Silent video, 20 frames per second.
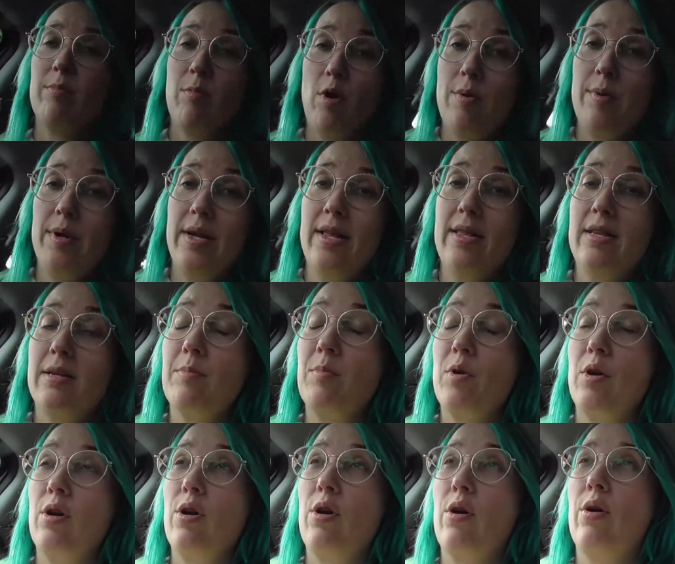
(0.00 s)
at the moment, and then
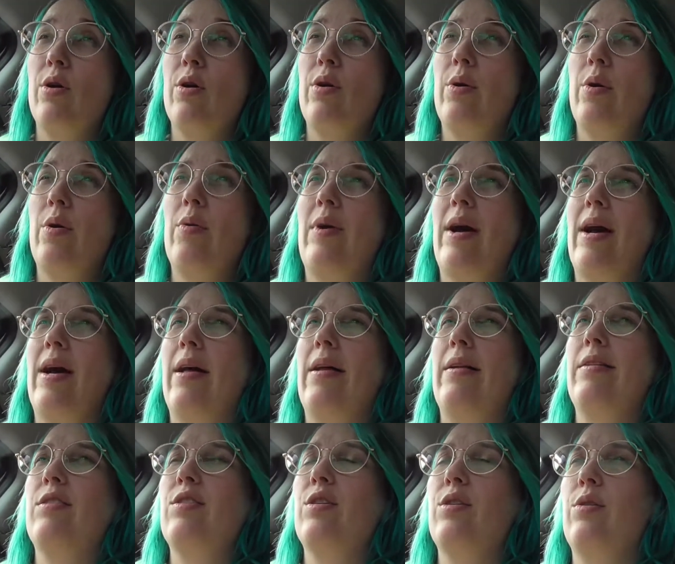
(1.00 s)
I'm going to go
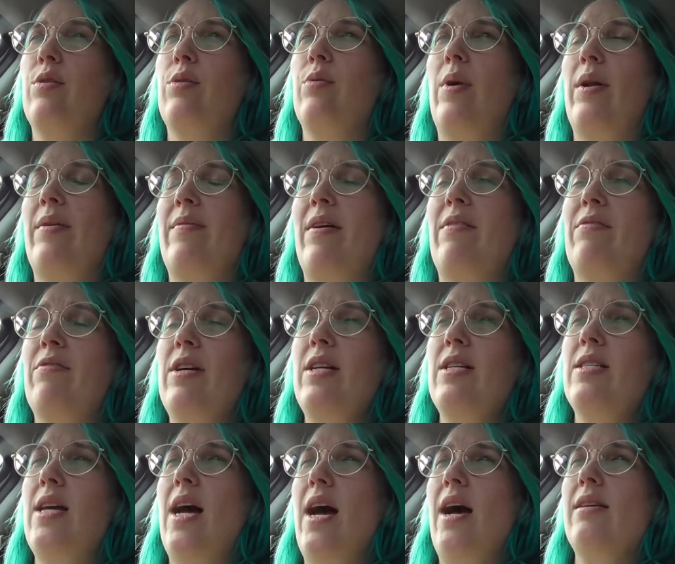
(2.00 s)
around to one of our
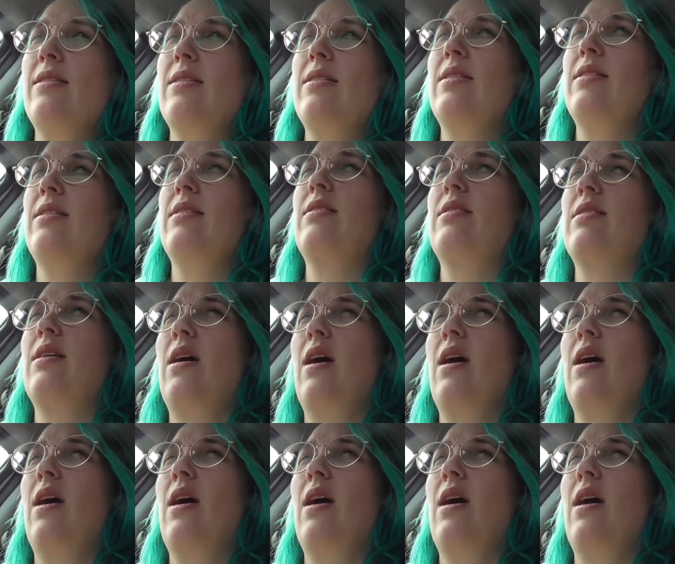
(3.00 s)
friends' houses.